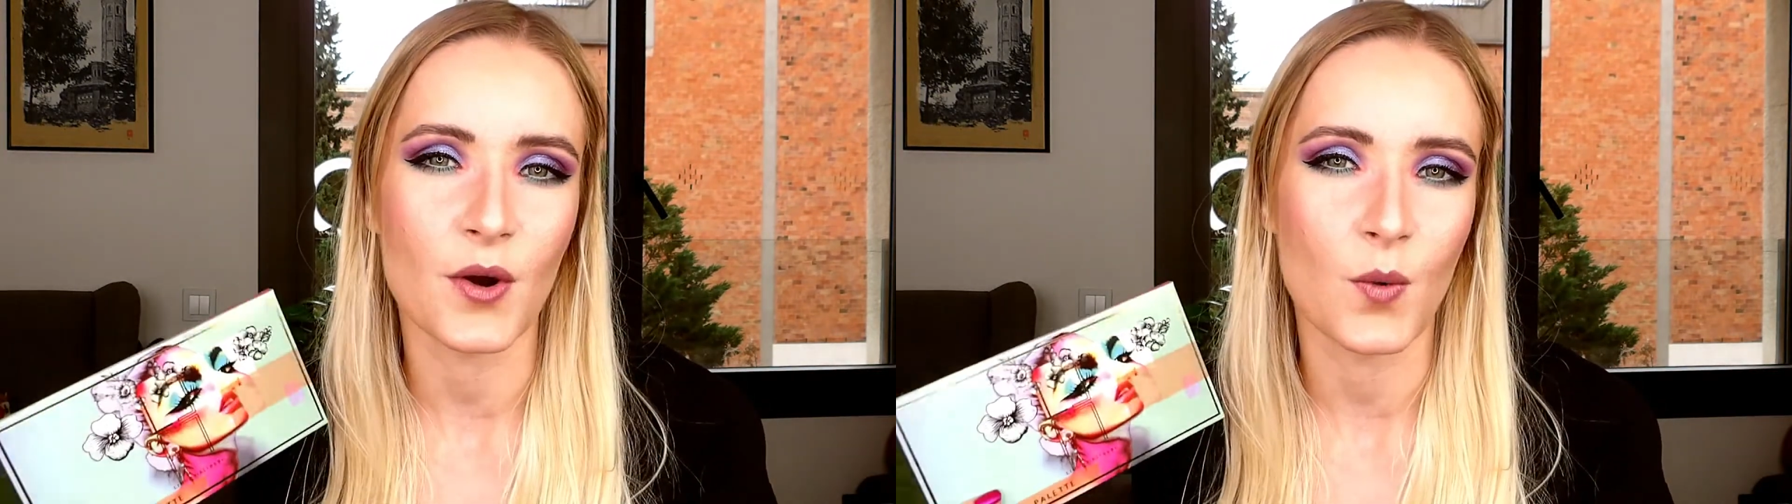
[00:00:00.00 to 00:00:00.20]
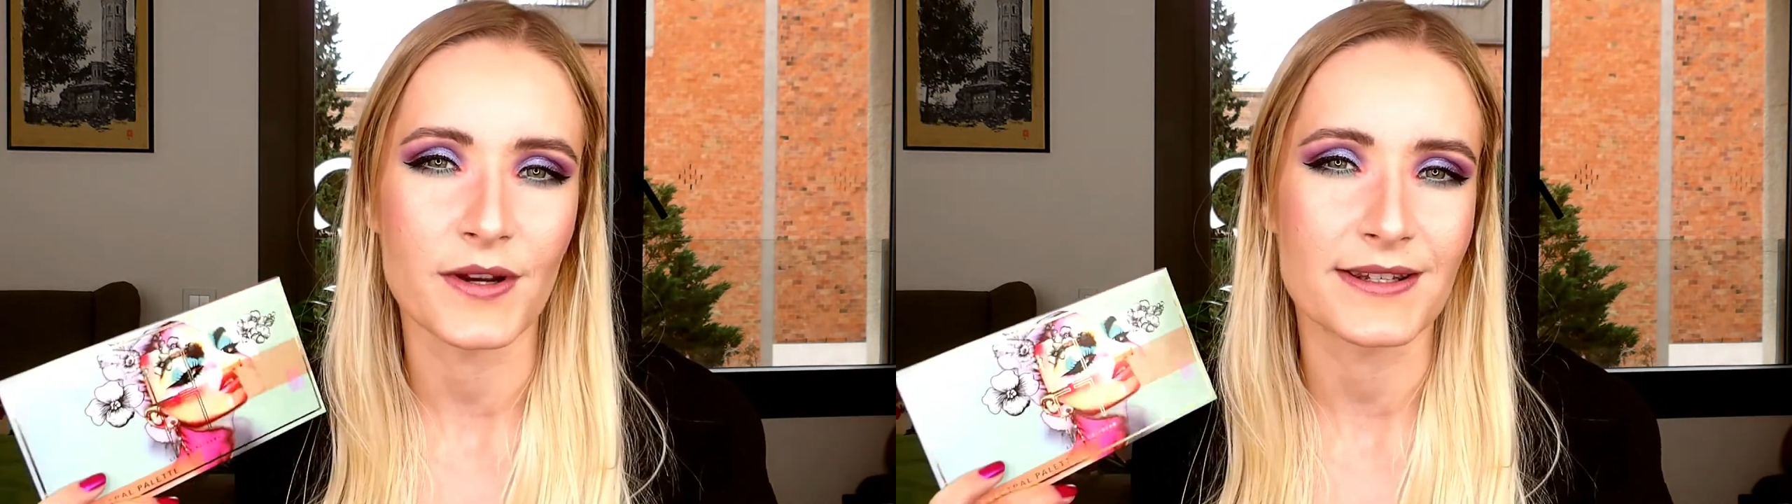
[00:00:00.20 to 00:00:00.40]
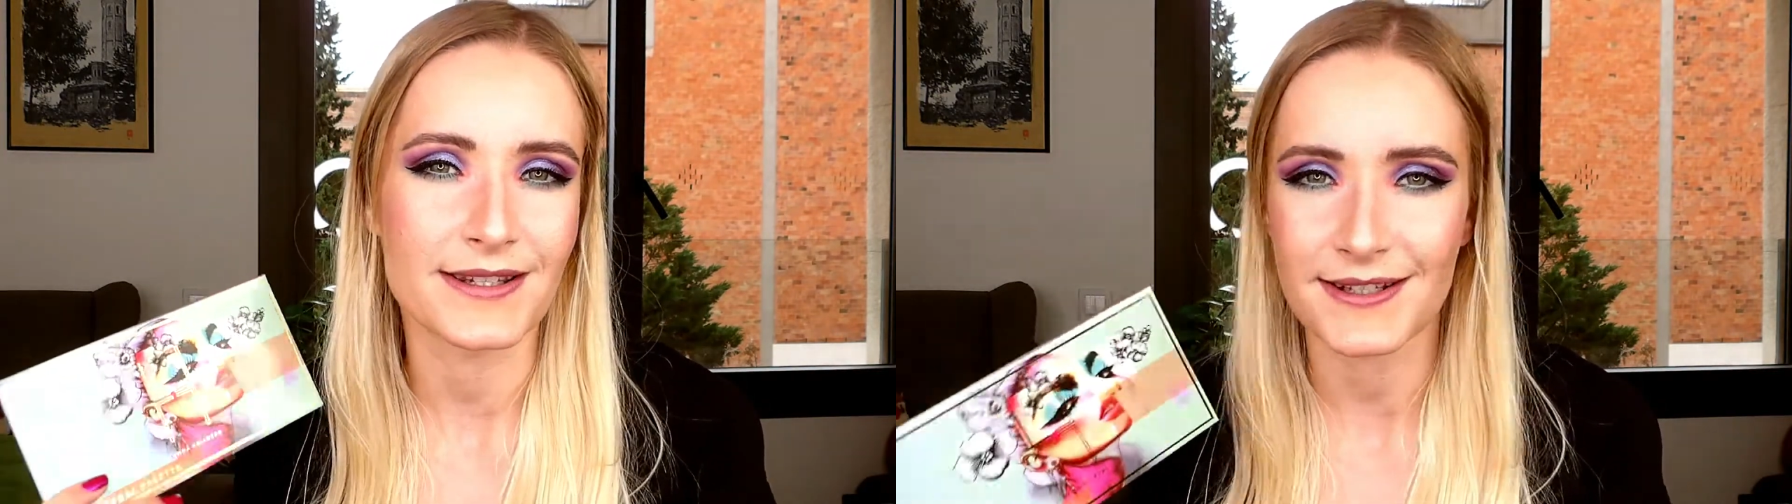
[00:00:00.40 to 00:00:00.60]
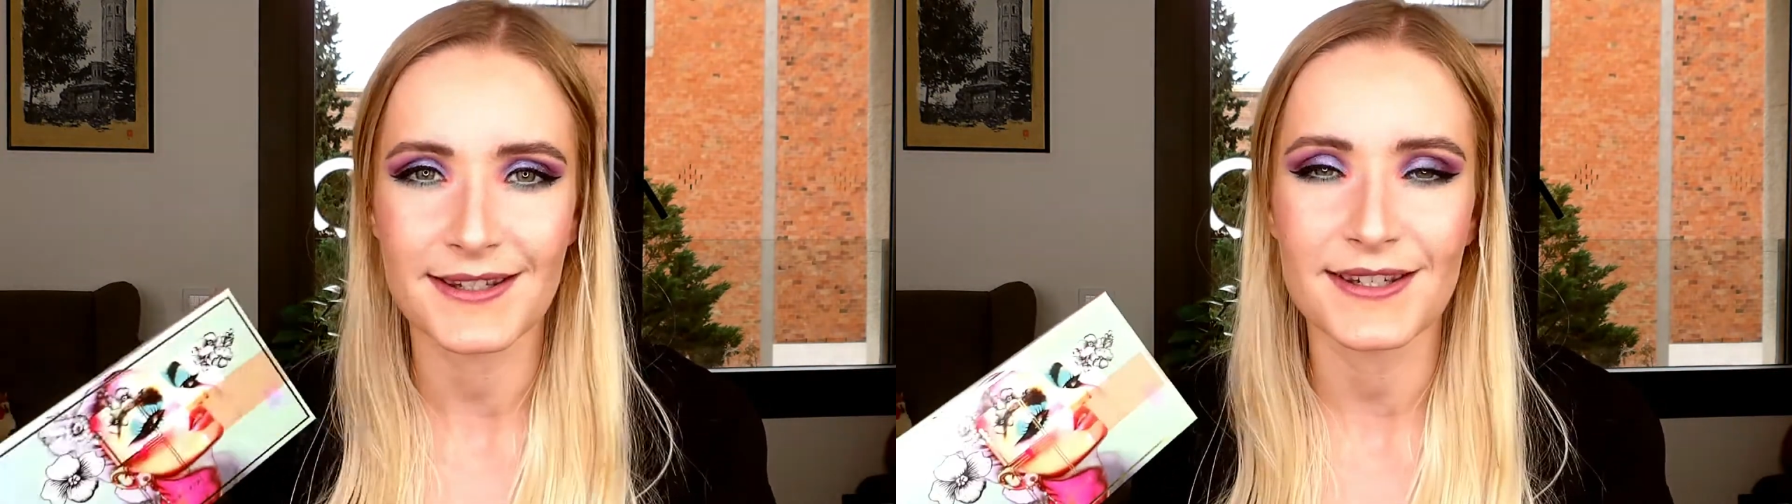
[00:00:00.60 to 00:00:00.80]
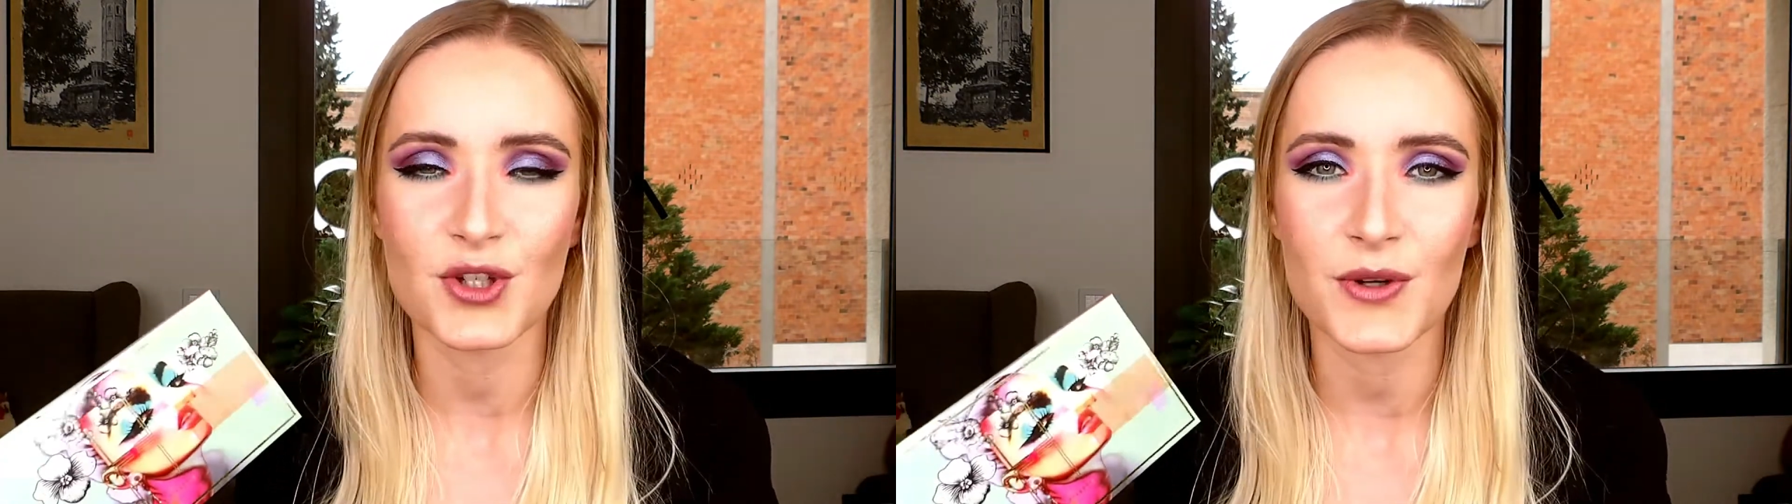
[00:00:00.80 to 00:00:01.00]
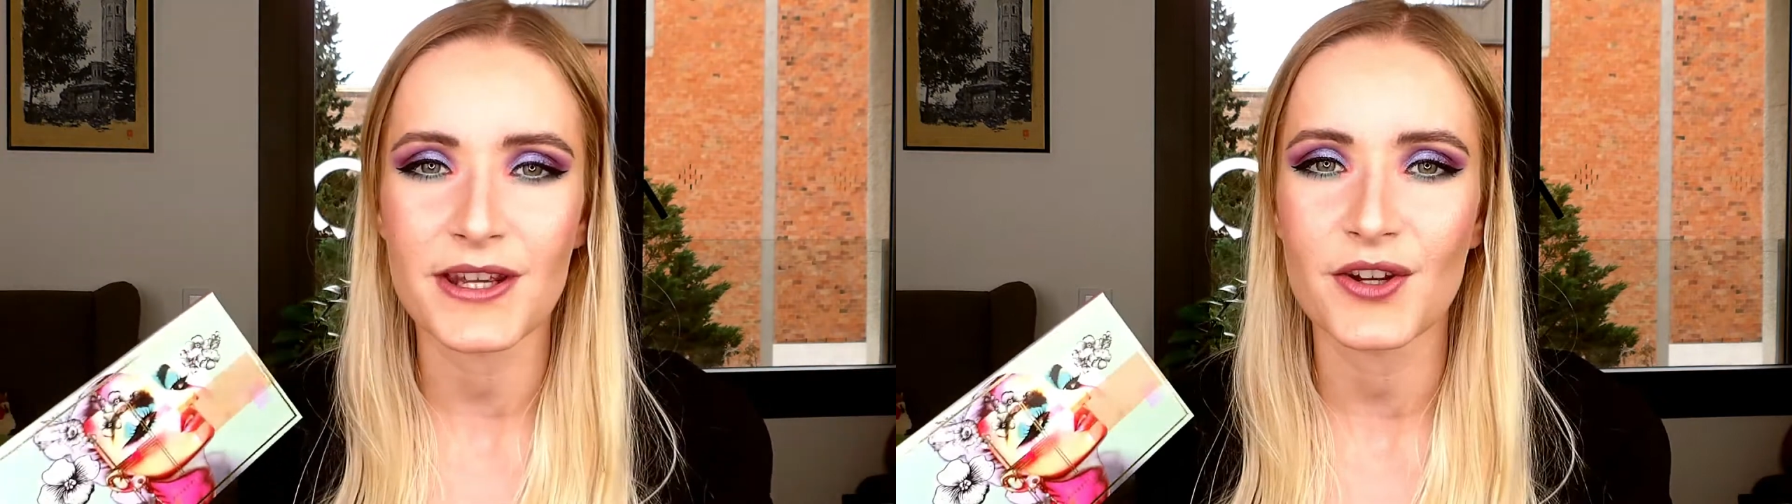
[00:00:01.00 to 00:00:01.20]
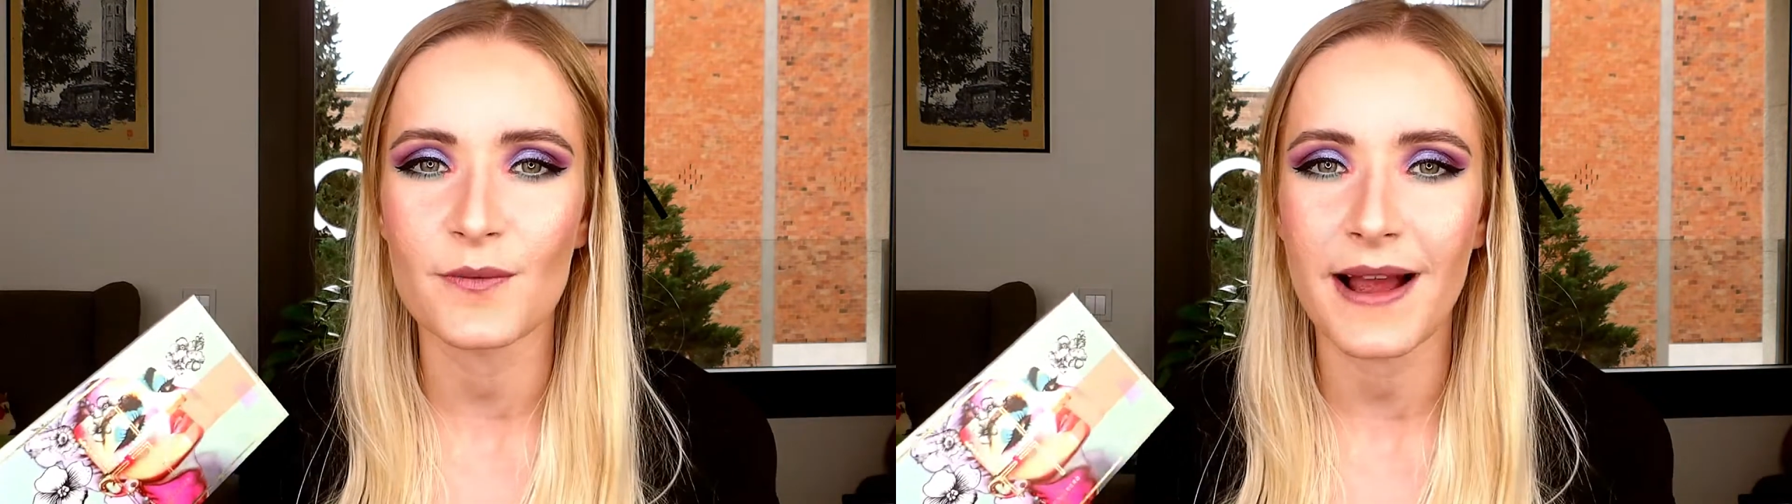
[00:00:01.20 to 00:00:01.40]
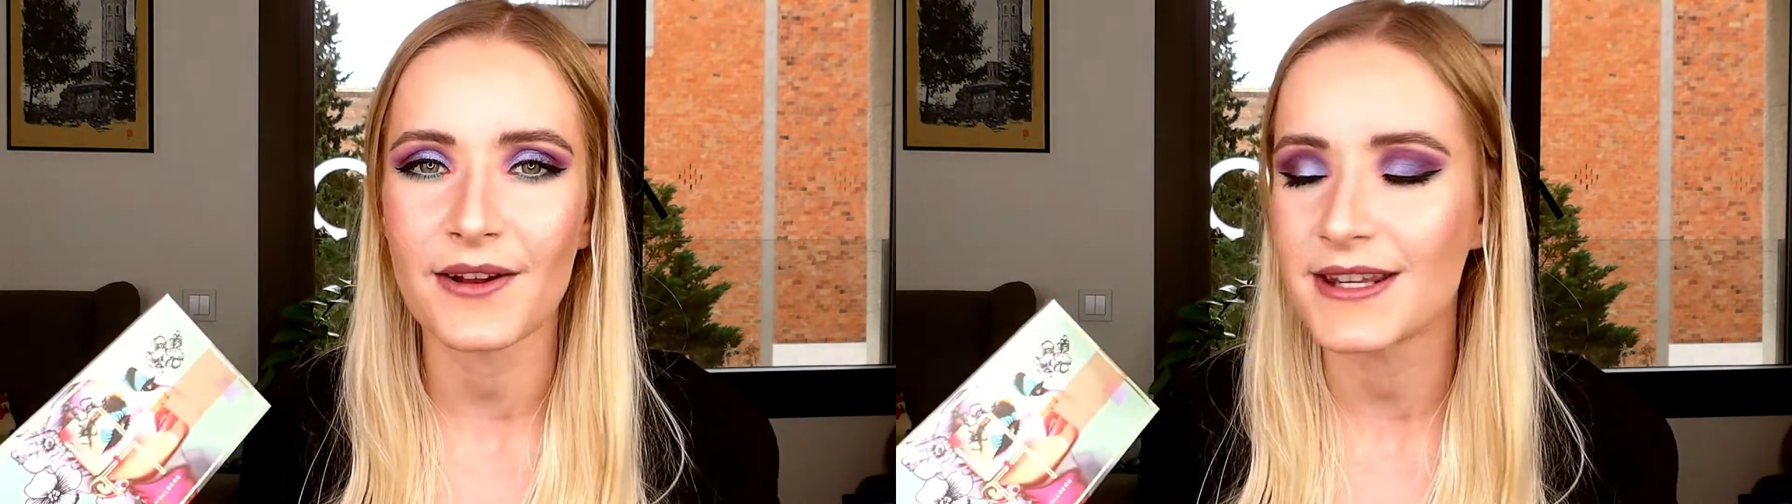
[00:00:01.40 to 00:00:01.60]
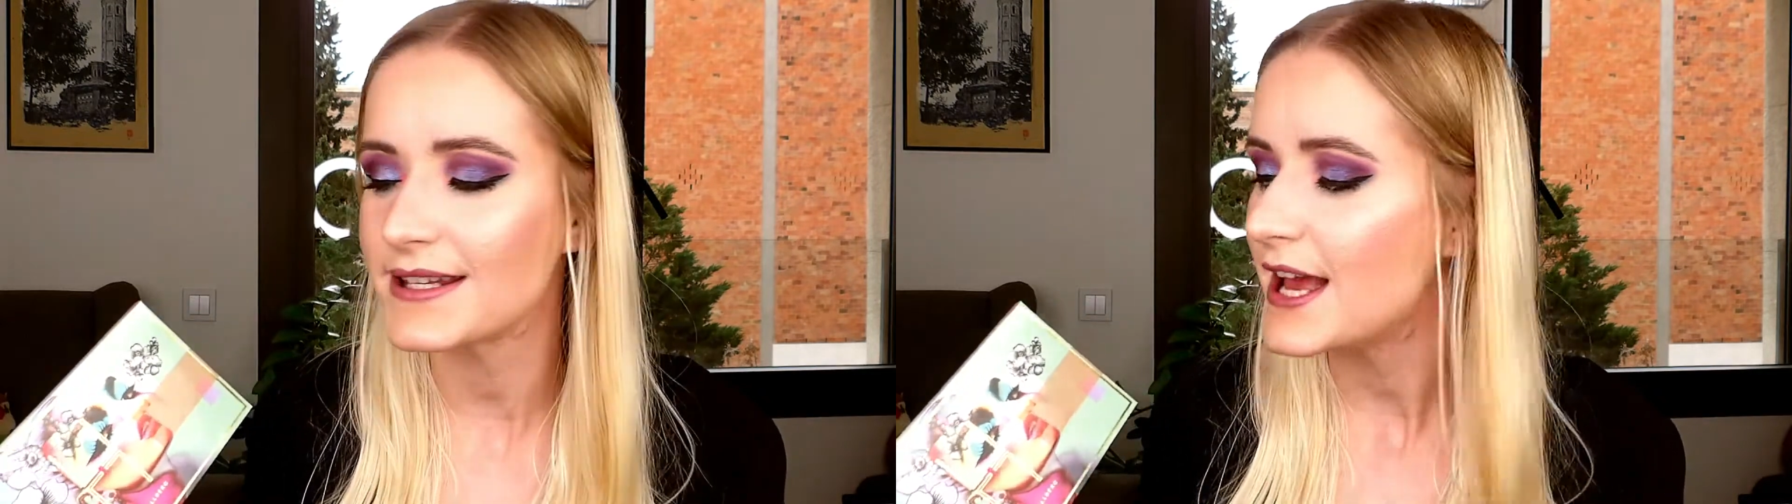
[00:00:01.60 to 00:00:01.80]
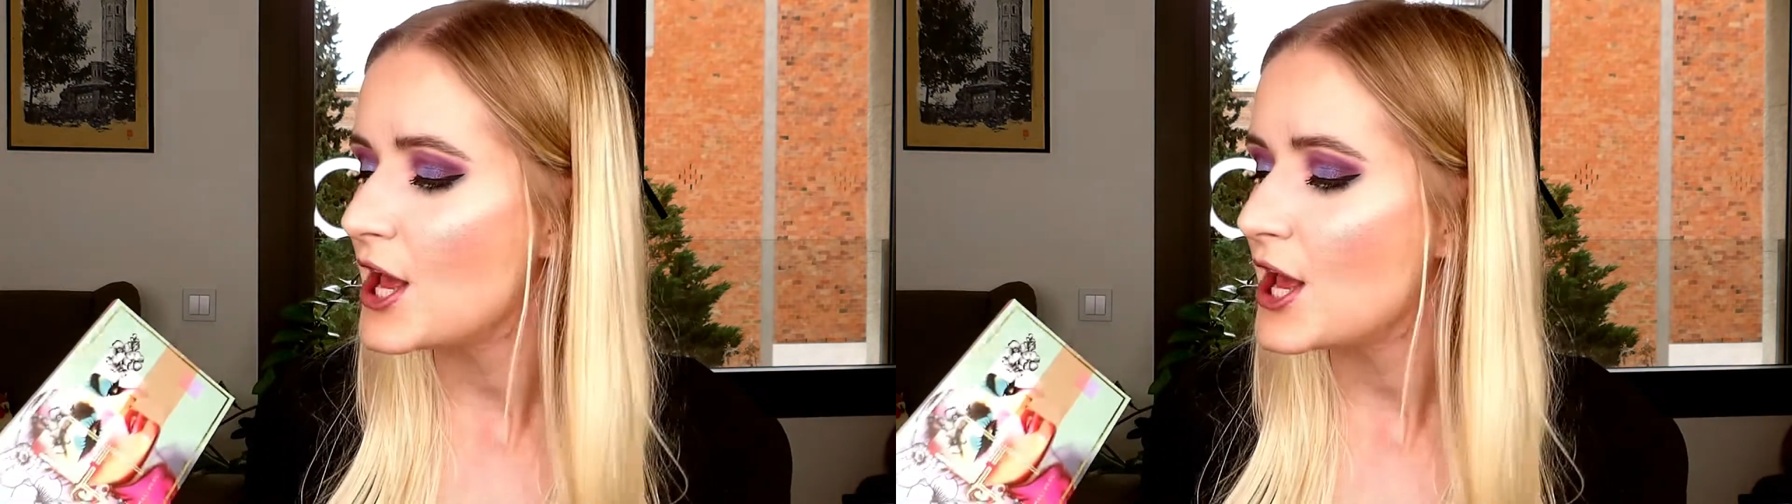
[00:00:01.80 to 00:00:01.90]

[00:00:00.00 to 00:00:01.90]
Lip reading: or what doesn't intrigue you about it.